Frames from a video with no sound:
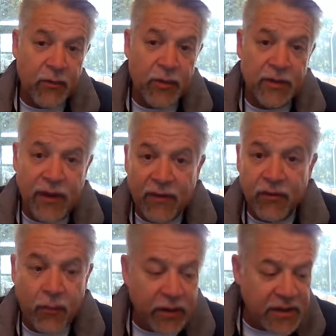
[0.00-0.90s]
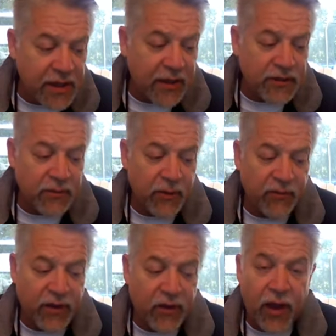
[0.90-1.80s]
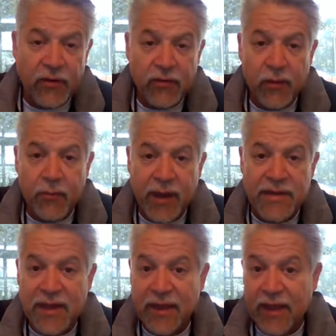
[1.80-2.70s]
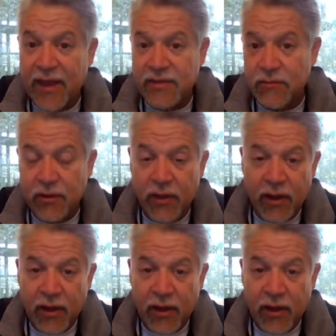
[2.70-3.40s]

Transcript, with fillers: with David Martinez, and we've had God do amazing things with